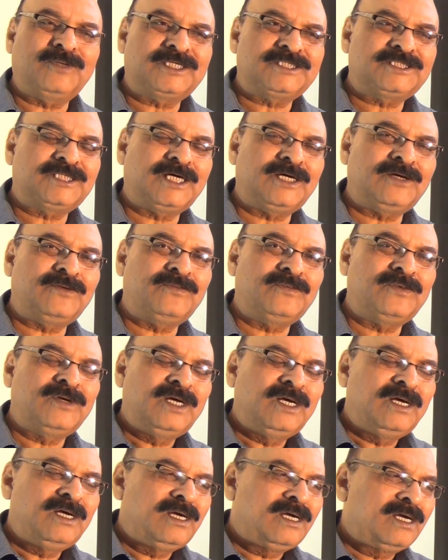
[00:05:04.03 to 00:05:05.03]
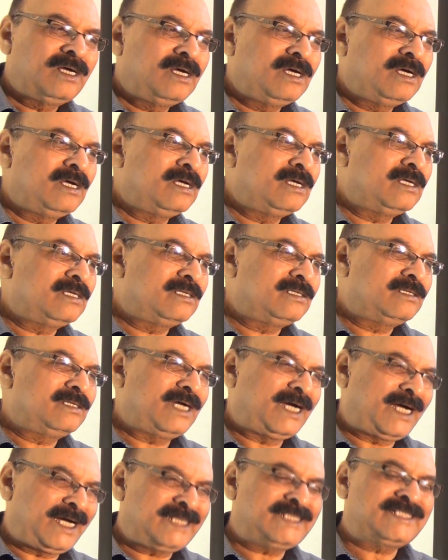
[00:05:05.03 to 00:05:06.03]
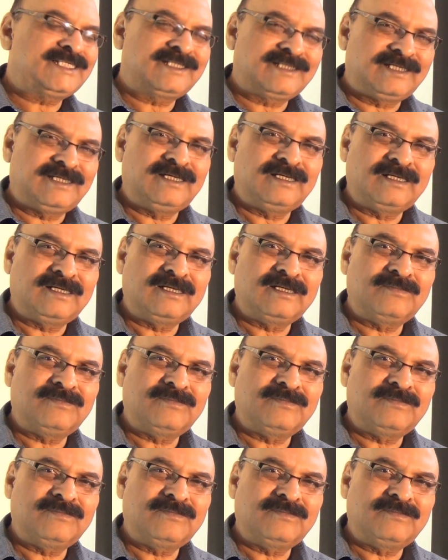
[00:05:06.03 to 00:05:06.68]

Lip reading: must have asked,